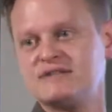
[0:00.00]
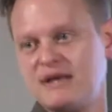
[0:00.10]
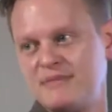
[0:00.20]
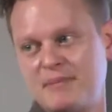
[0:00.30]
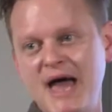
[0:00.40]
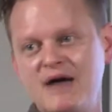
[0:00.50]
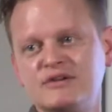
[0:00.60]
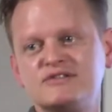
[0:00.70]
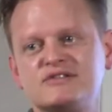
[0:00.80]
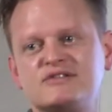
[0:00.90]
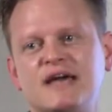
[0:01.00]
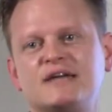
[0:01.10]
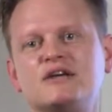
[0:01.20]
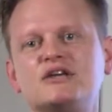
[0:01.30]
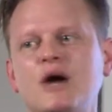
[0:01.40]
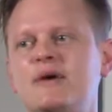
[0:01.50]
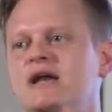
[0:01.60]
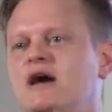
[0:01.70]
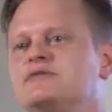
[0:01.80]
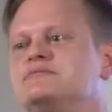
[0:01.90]
X, the parents are saying, go it
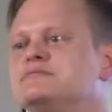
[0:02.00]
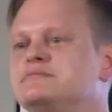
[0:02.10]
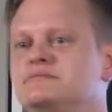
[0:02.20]
alone.